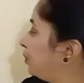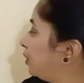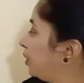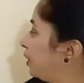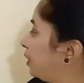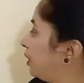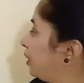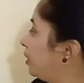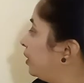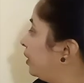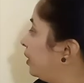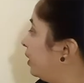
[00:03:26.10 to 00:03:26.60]

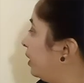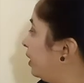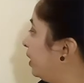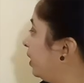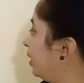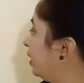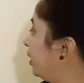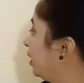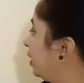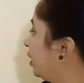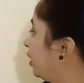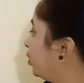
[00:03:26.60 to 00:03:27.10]
word.
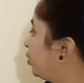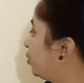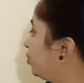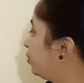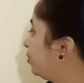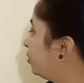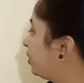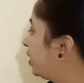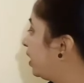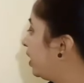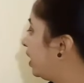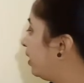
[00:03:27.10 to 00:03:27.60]
It
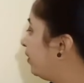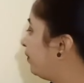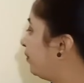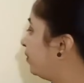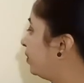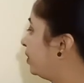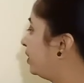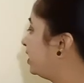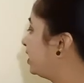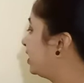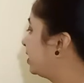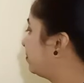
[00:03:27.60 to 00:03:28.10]
should have
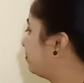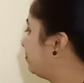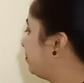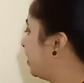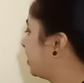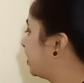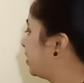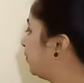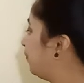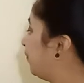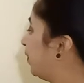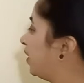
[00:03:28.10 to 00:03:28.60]
a
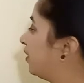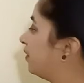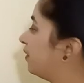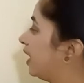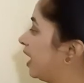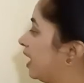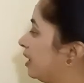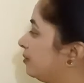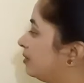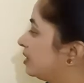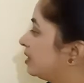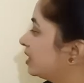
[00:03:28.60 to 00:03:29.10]
specific
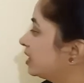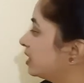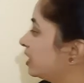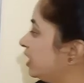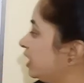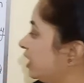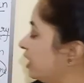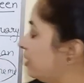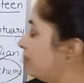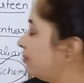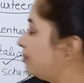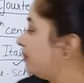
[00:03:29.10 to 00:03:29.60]
rhyme
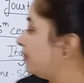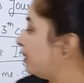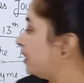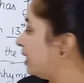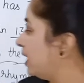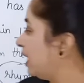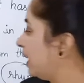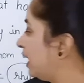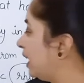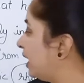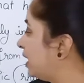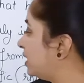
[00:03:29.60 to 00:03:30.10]
scheme
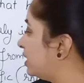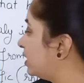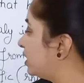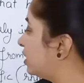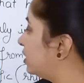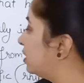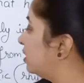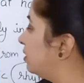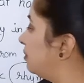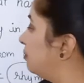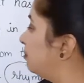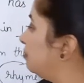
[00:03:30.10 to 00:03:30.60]
and
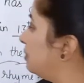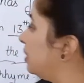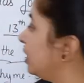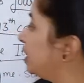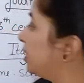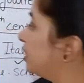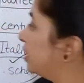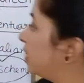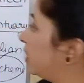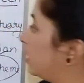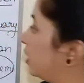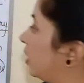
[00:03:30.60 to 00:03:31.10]
a
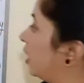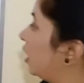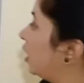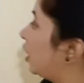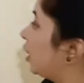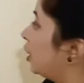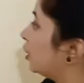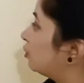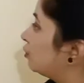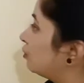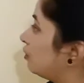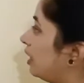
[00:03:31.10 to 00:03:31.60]
meter.
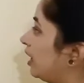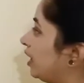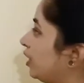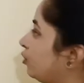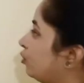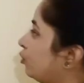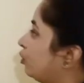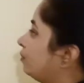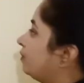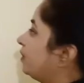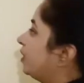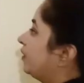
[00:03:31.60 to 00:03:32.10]
So I
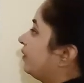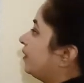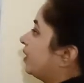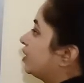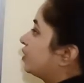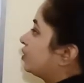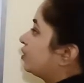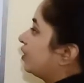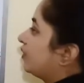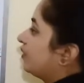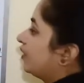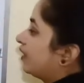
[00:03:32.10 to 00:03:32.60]
hope the
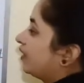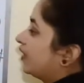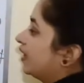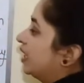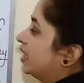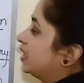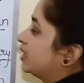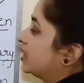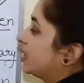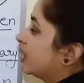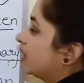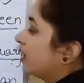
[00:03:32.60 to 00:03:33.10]
rest of the
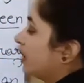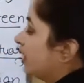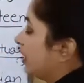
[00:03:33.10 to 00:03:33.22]
things are